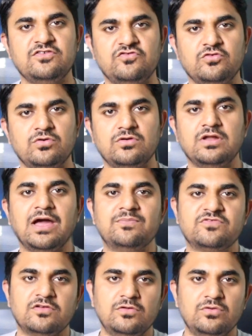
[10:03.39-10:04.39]
i showed
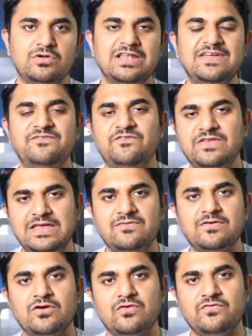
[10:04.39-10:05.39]
absolutely free
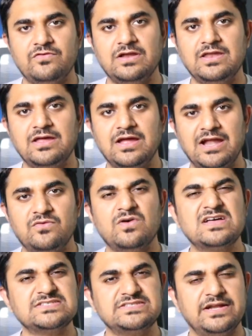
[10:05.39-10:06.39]
way of running
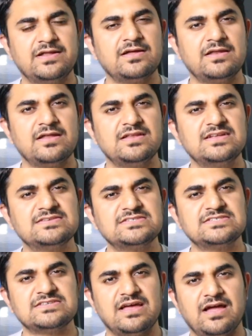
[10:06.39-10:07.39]
advanced data
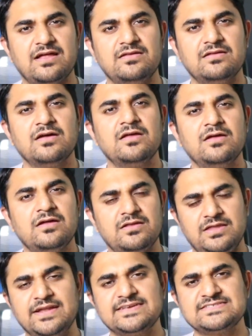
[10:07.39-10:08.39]
analysis and
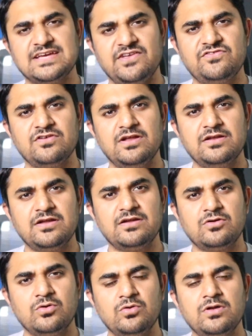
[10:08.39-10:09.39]
data science
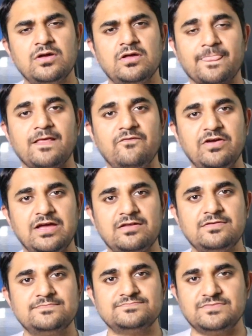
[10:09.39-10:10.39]
related code where
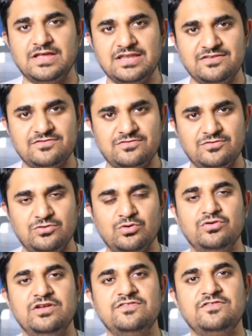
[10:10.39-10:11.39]
there is no
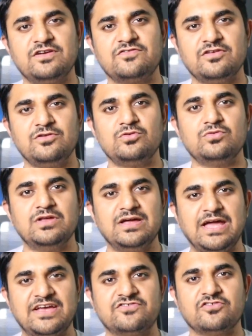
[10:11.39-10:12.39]
restriction to the
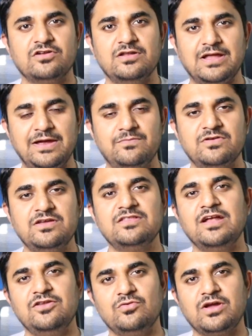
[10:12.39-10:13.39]
external library
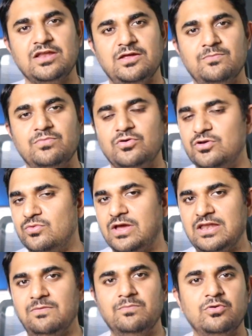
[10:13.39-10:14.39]
that you can import. You
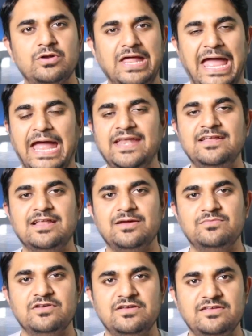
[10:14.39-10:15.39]
can import any
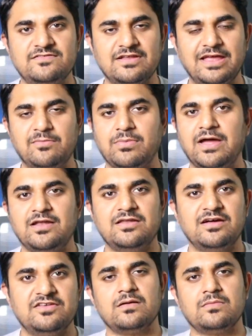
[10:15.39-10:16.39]
libraries like
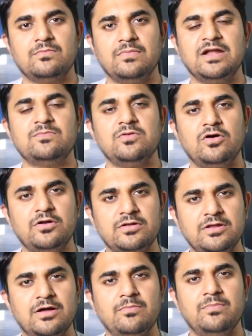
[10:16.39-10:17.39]
Pandas, Matplot,
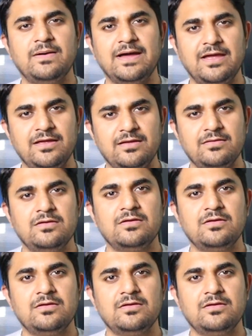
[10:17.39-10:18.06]
NumPy,